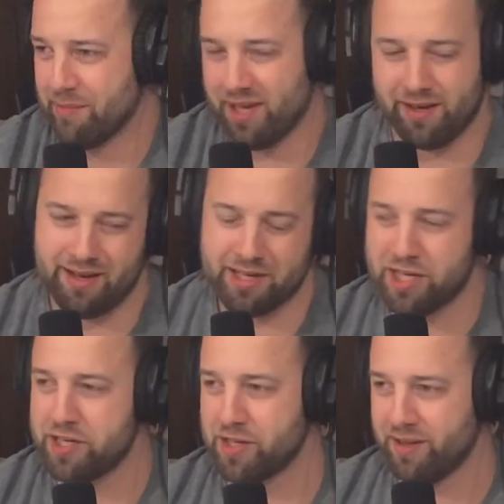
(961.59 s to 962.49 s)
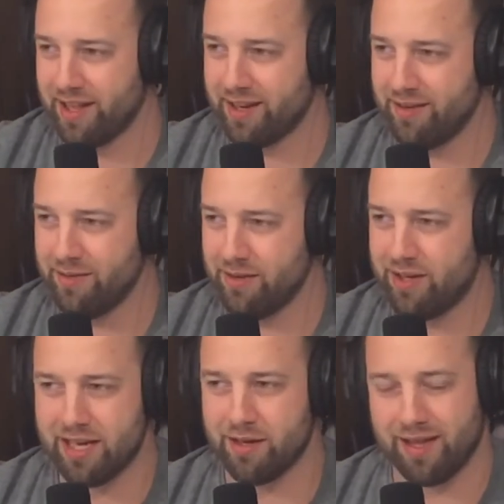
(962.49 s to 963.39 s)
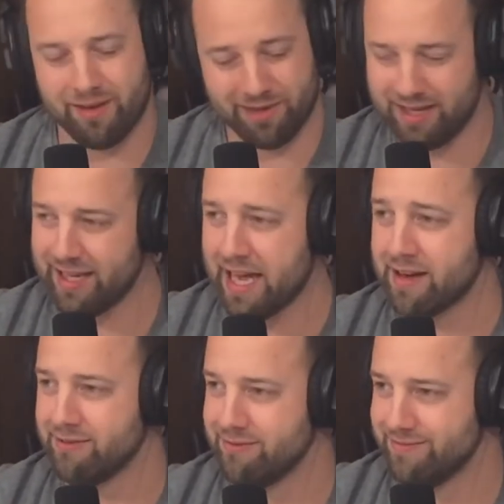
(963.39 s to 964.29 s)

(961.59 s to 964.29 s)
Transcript: I'm like, oh, I change it. Like you can't do that. Well, I can.